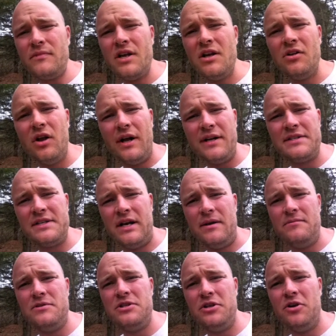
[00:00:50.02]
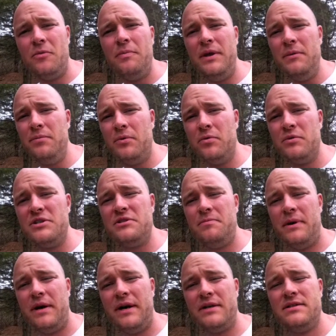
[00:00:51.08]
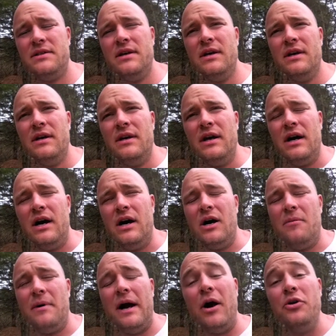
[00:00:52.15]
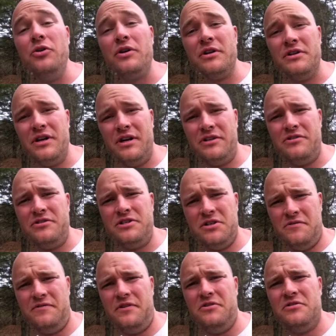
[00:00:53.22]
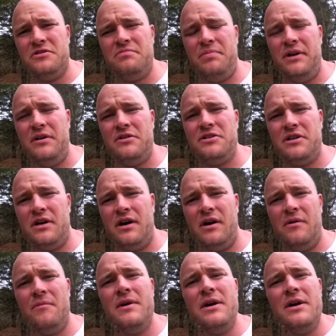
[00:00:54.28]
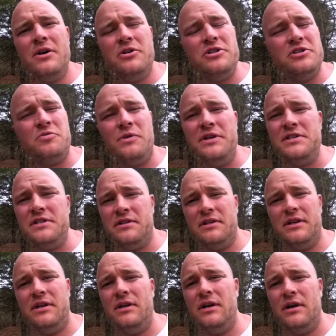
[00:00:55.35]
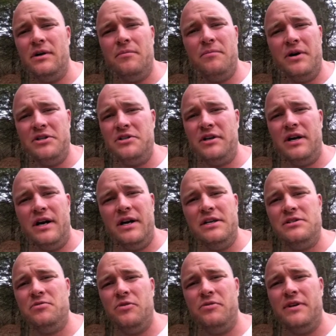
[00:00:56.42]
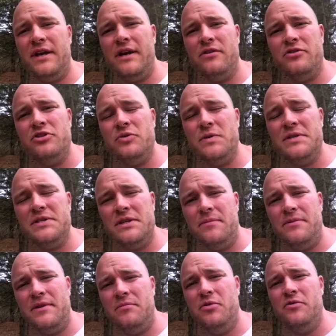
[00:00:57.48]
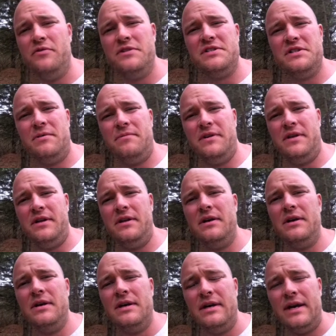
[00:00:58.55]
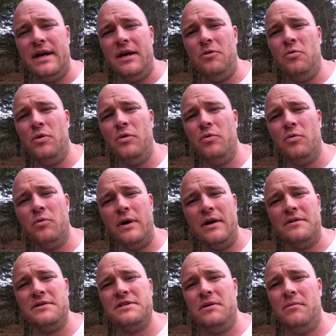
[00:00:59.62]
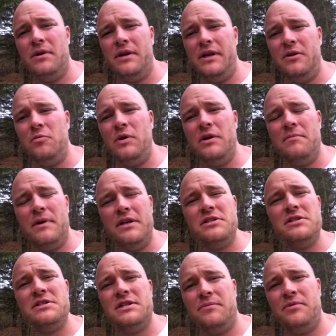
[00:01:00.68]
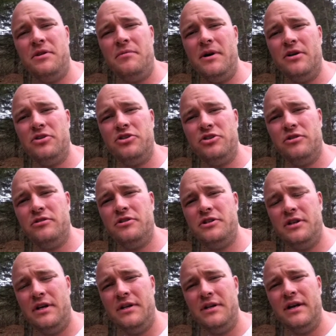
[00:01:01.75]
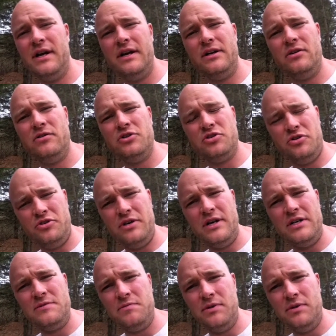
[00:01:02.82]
lot of times, you know, people respect how you conduct yourself in your speech. Just recently, a bunch of guys, we were together doing something, moving something, and we were around somebody, and we had mentioned something about church. And the guy goes, "Are you guys